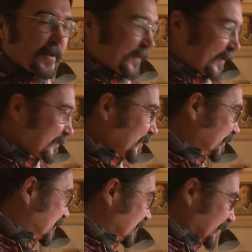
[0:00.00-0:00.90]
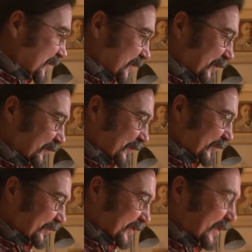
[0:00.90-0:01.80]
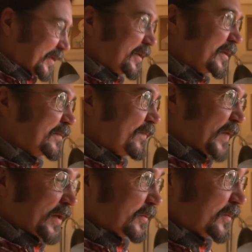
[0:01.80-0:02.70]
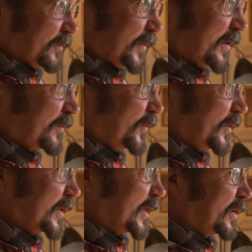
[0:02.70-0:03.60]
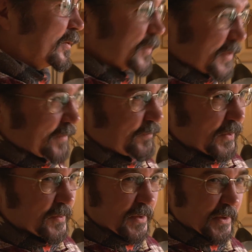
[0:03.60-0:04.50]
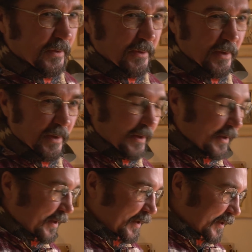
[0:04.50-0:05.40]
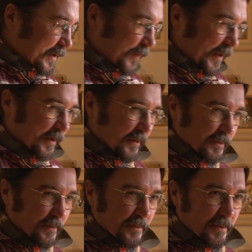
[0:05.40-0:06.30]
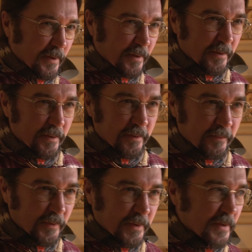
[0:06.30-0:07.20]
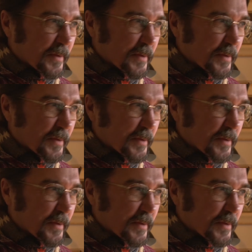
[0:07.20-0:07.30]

I find when I'm doing a silver point, um, I, when I'm working, I always have music on, depending on uh, what it is